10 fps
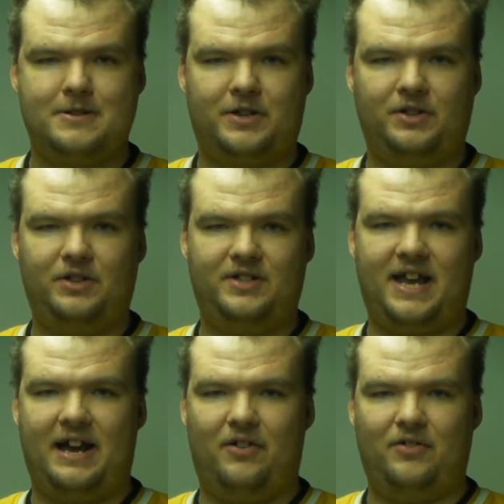Turns
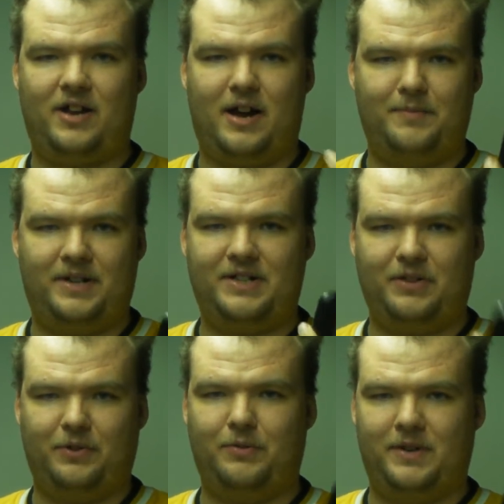out I'm not the
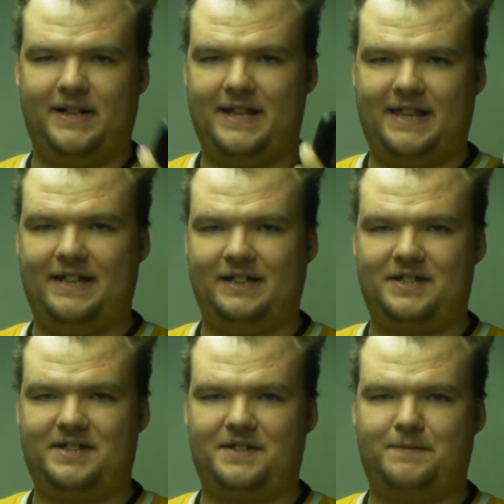only one that
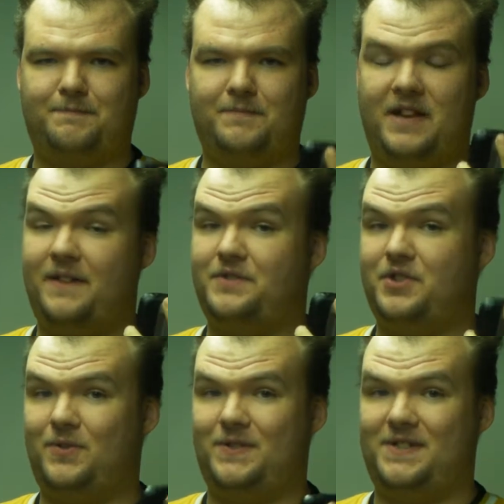thinks, that has
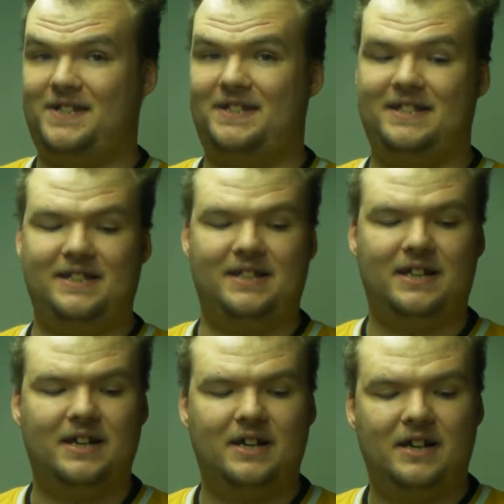noticed that the
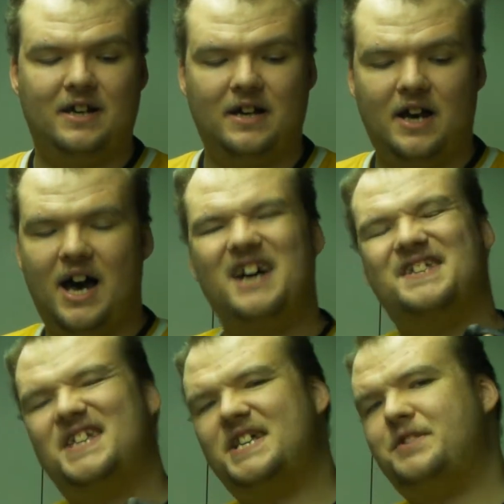
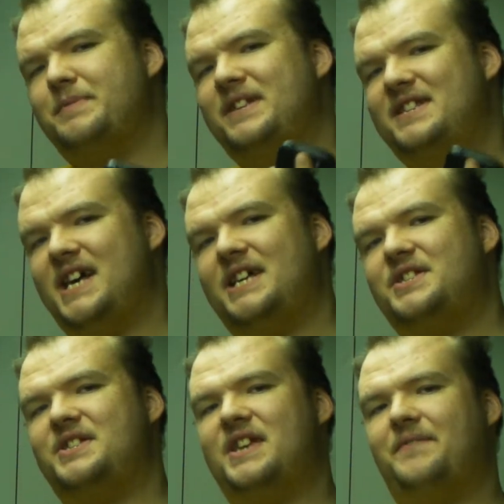assessment
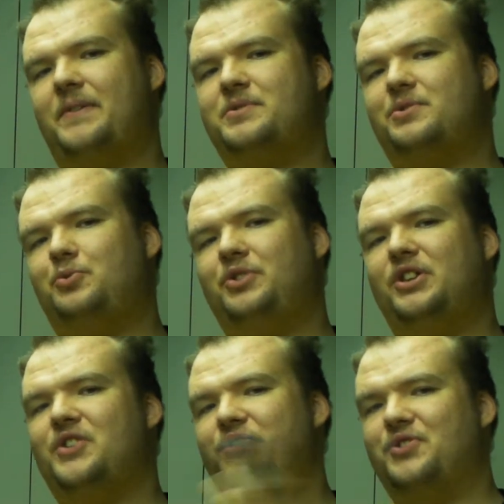tests have absolutely
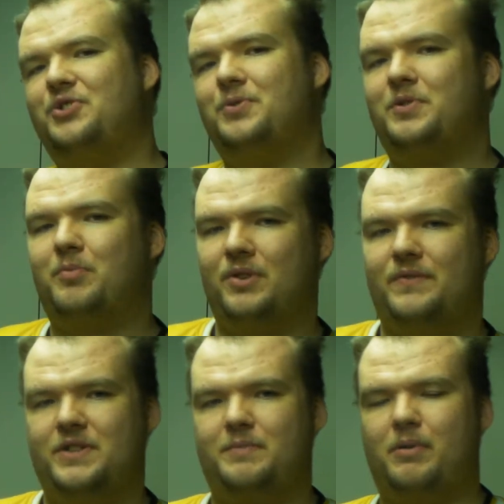nothing to do with the
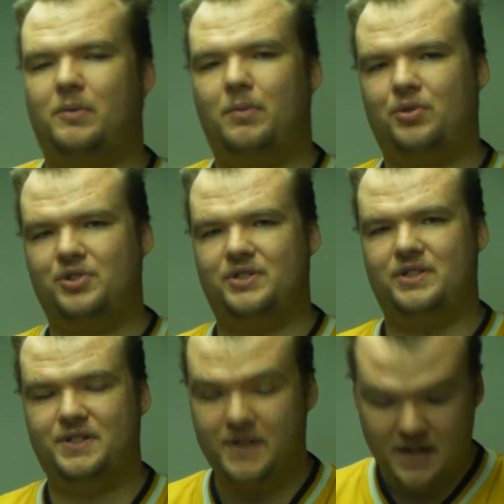previous
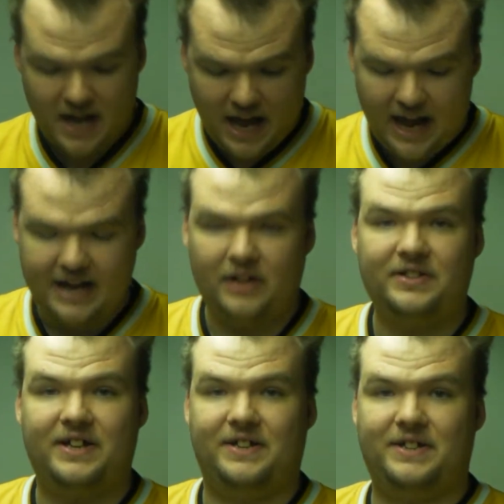portions. And I'll
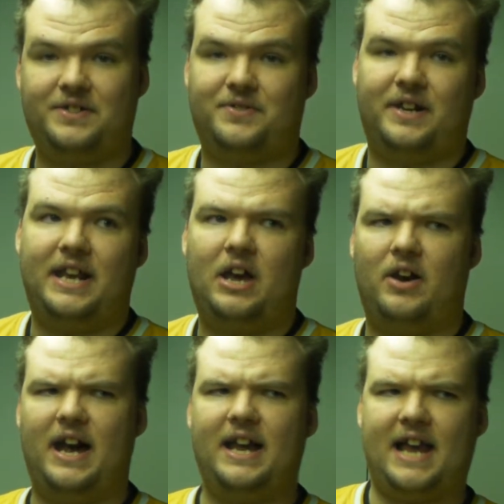tell you this right
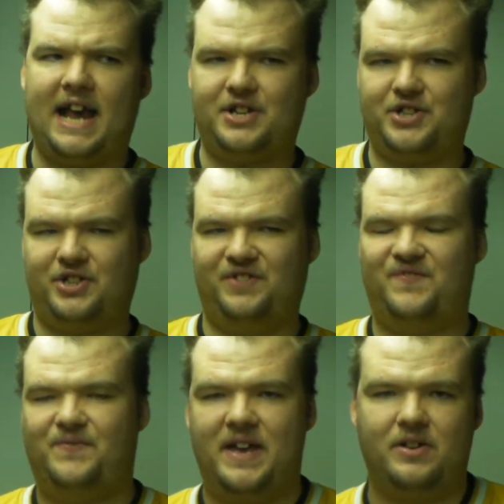now, I actually
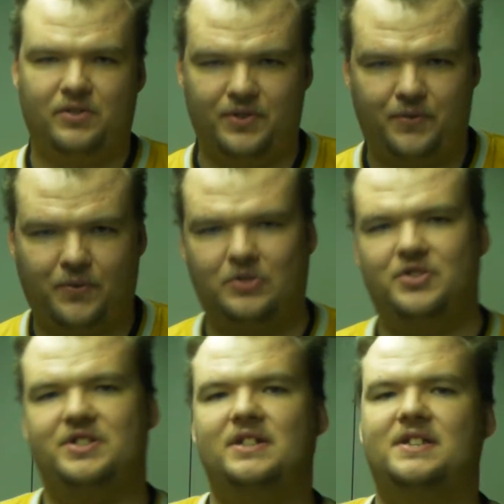failed the
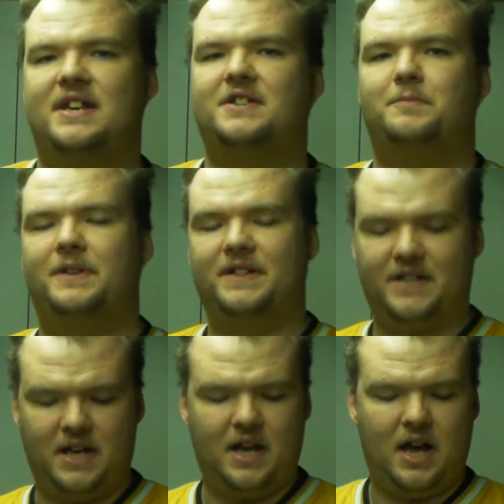first assessment.